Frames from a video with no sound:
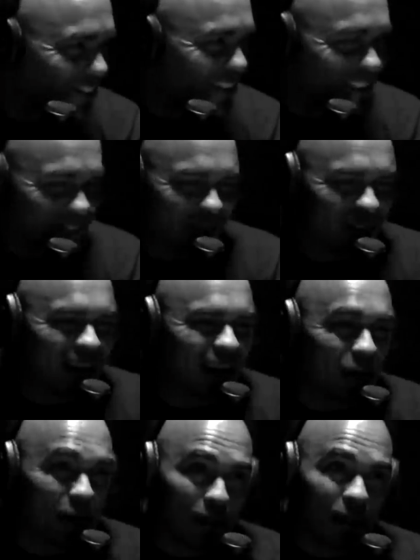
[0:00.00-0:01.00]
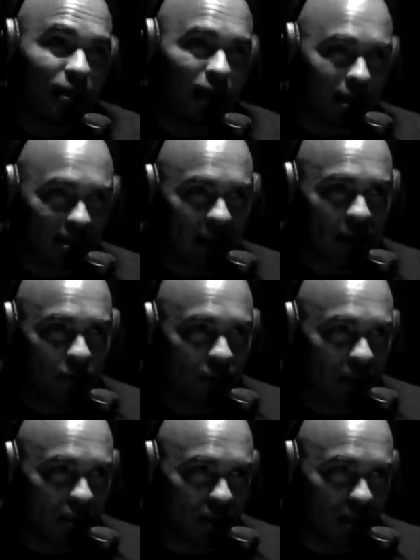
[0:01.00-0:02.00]
really funny, but that's how
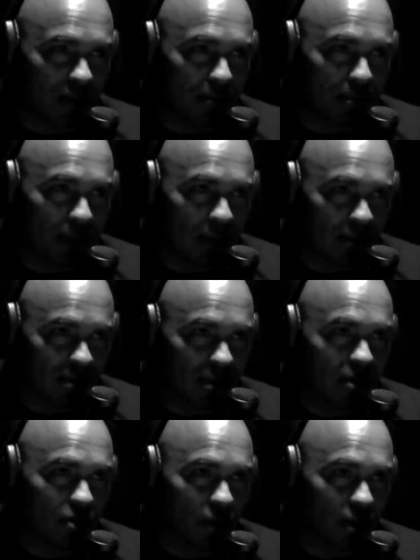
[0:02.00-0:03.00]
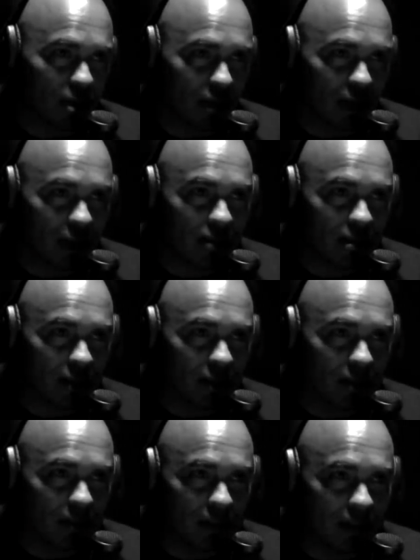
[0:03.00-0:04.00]
rigid the belt situation is,
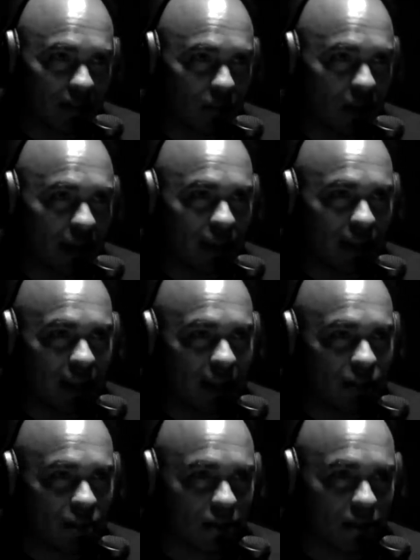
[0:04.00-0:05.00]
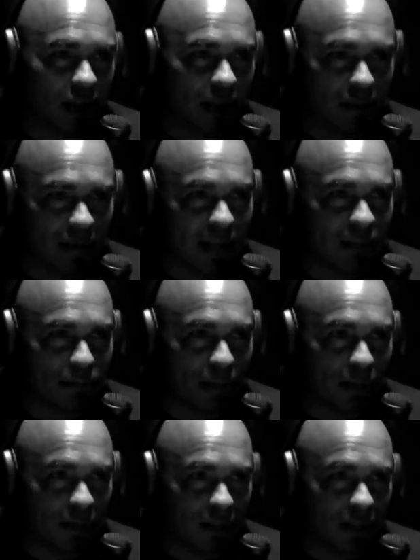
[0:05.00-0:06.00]
though. Yes. That's why you can't just grab a guy's
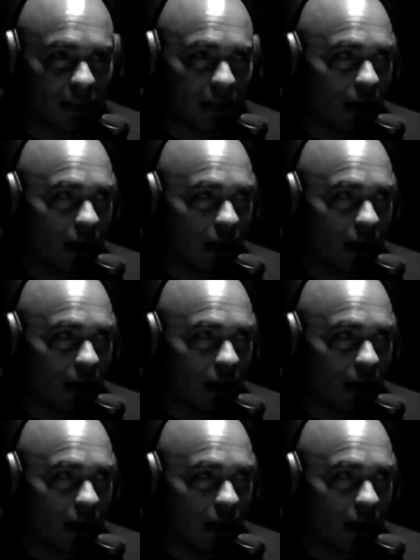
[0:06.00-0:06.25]
belt and